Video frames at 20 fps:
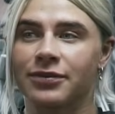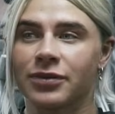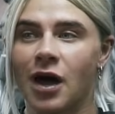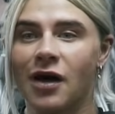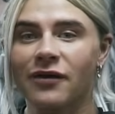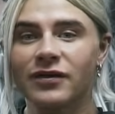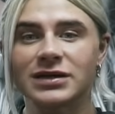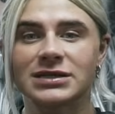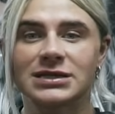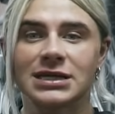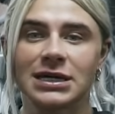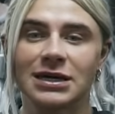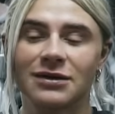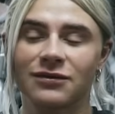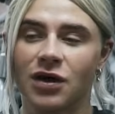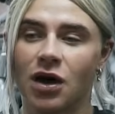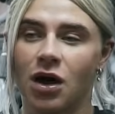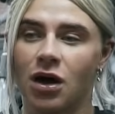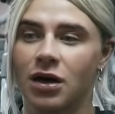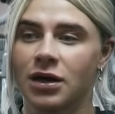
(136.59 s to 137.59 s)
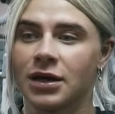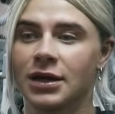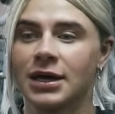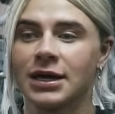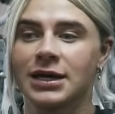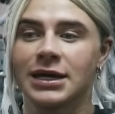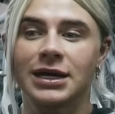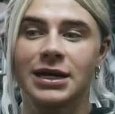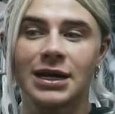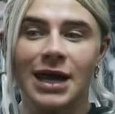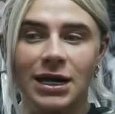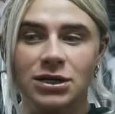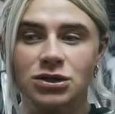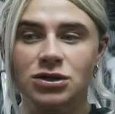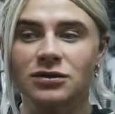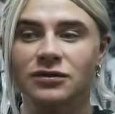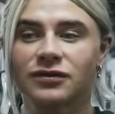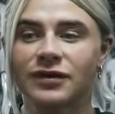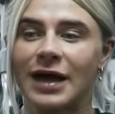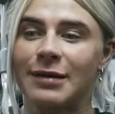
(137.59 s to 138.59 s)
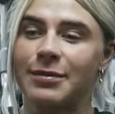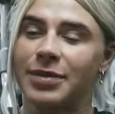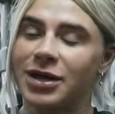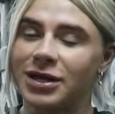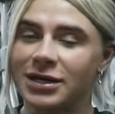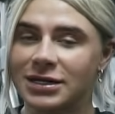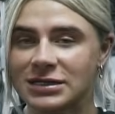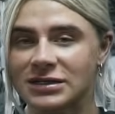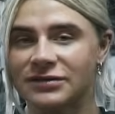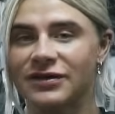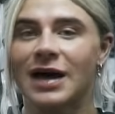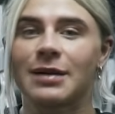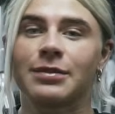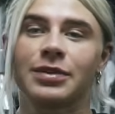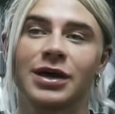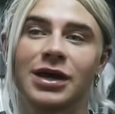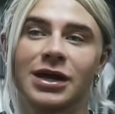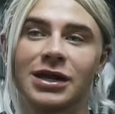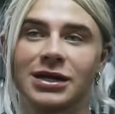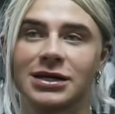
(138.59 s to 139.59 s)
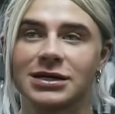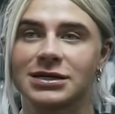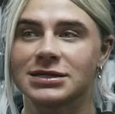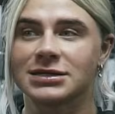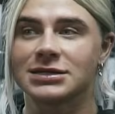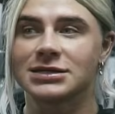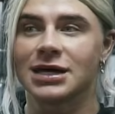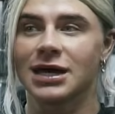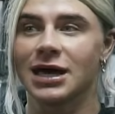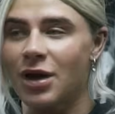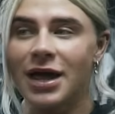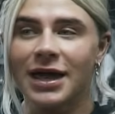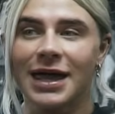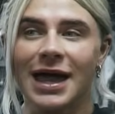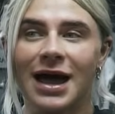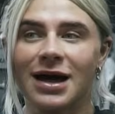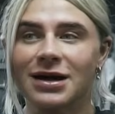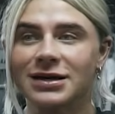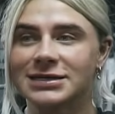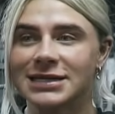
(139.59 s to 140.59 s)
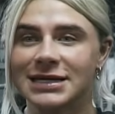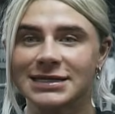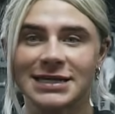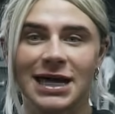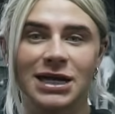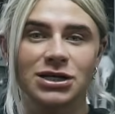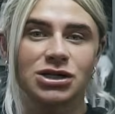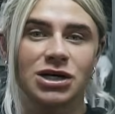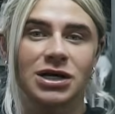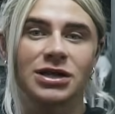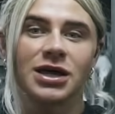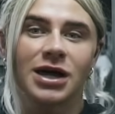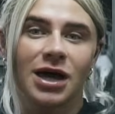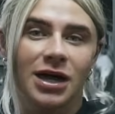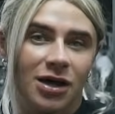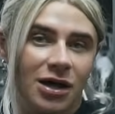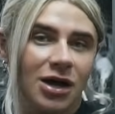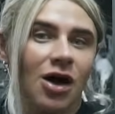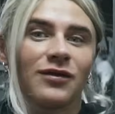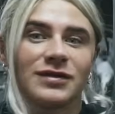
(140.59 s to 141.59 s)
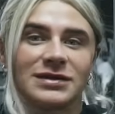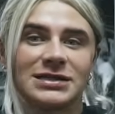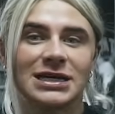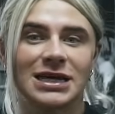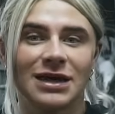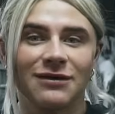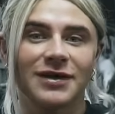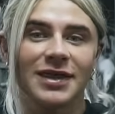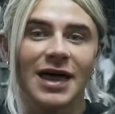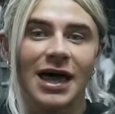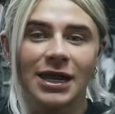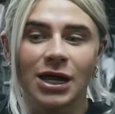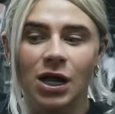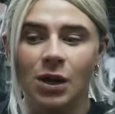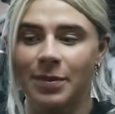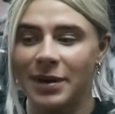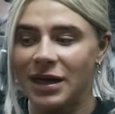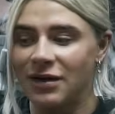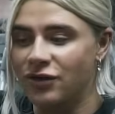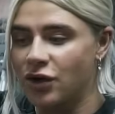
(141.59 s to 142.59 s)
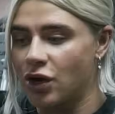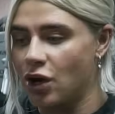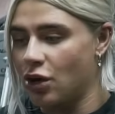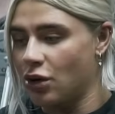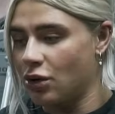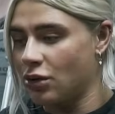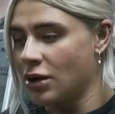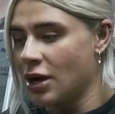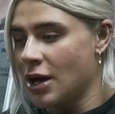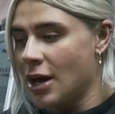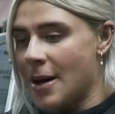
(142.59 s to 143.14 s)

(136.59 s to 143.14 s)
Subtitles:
Obviously you've got your natural fat burners, pre-workouts, etc. that obviously give you that little bit of go.